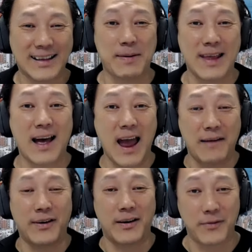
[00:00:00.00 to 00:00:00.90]
they may not
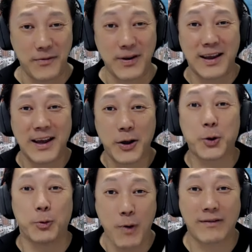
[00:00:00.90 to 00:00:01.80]
have a very
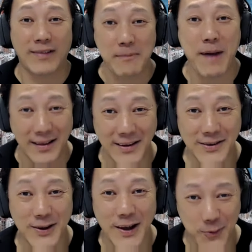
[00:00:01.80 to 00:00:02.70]
good work-life
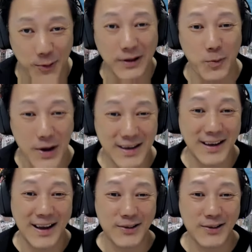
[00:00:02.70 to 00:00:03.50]
balance during the week.